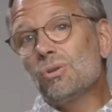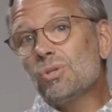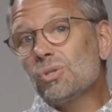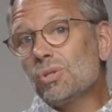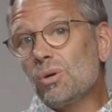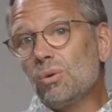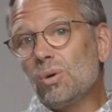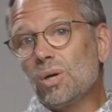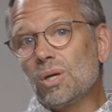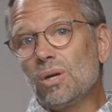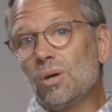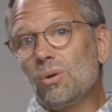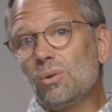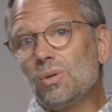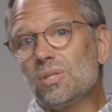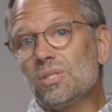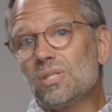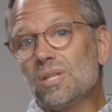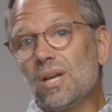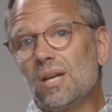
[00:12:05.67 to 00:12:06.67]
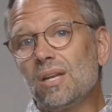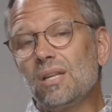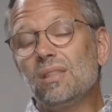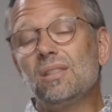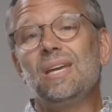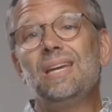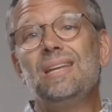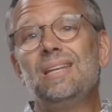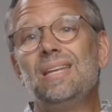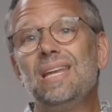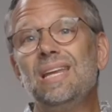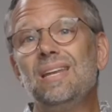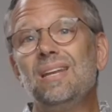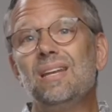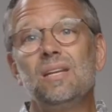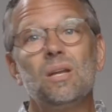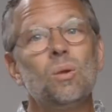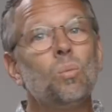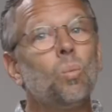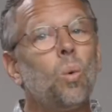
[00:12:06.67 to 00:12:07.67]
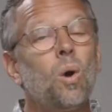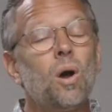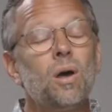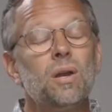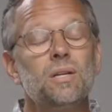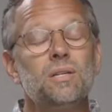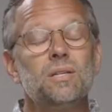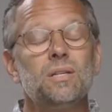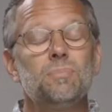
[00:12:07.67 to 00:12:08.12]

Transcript: so ago decided they needed and wanted